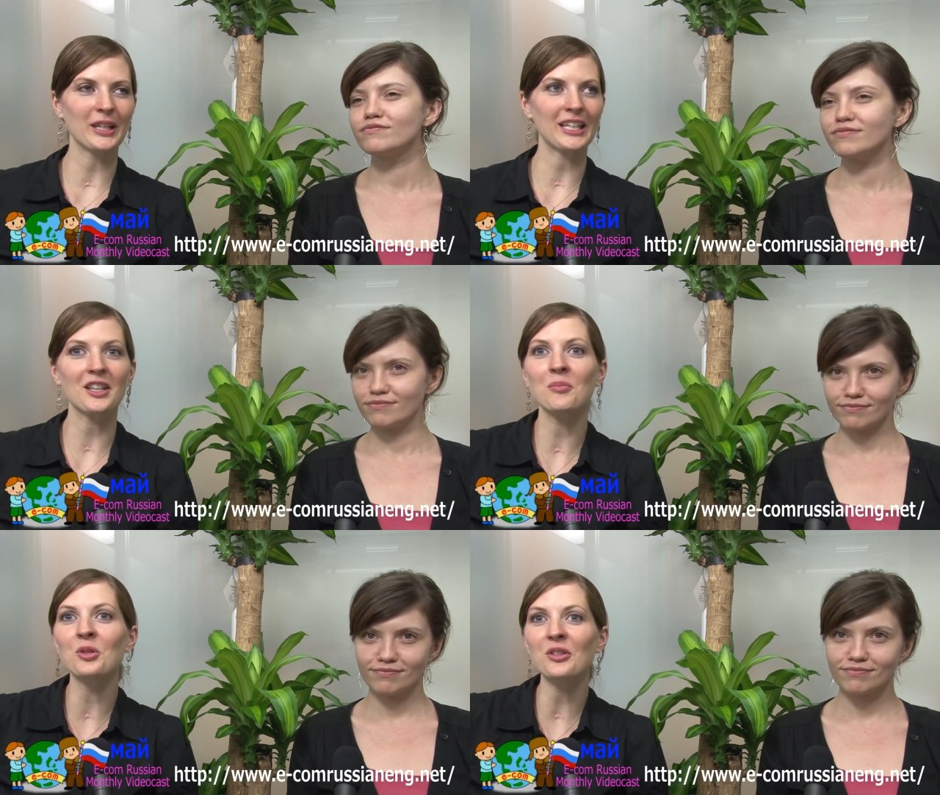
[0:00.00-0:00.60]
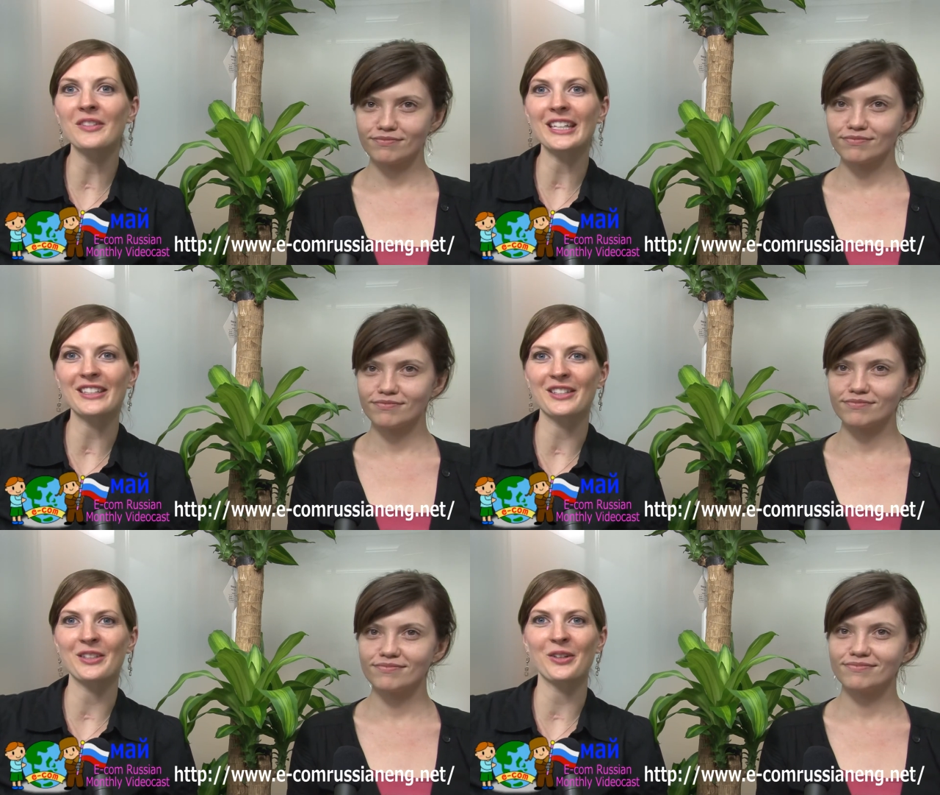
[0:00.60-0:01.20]
Speaker 1: like, in the
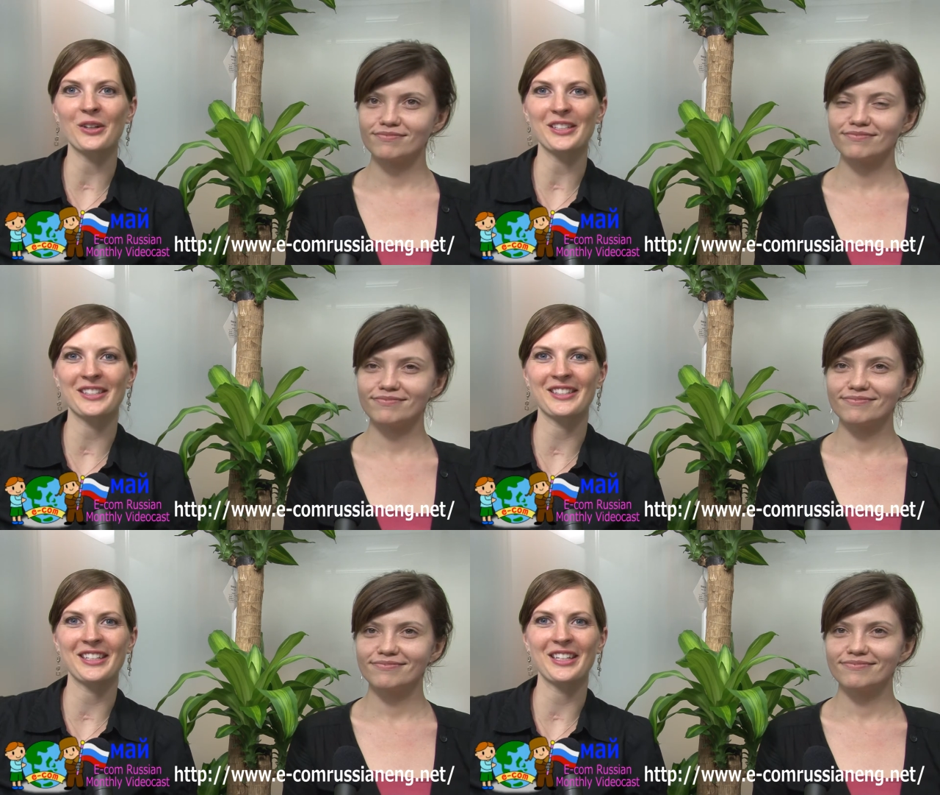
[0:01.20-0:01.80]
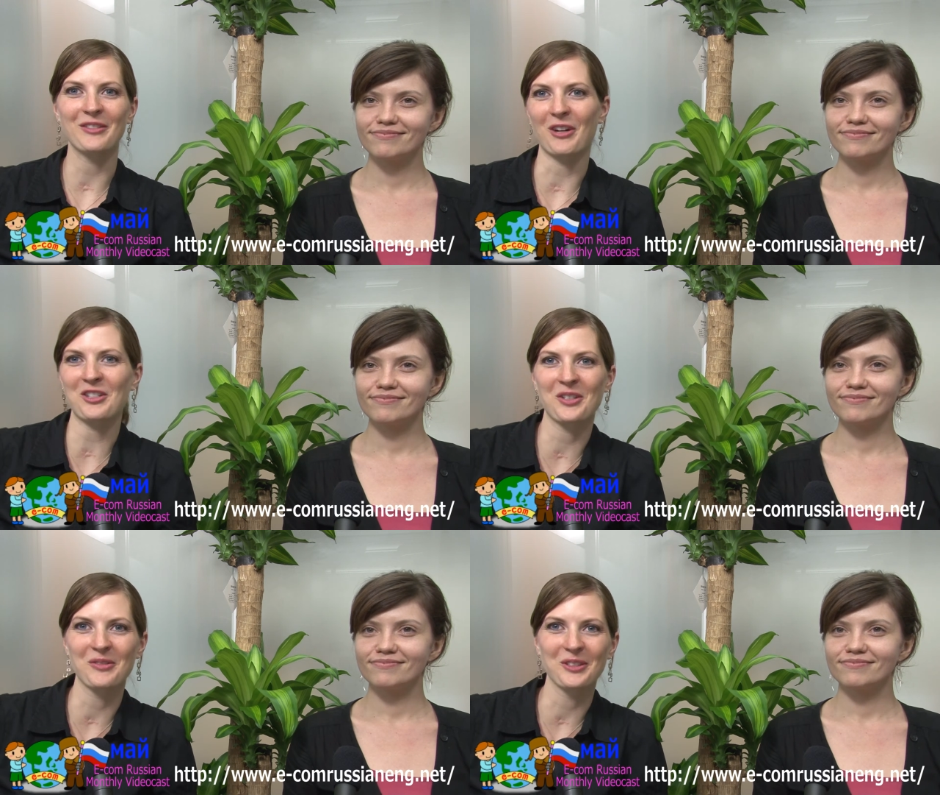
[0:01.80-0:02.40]
movies, you always see Russian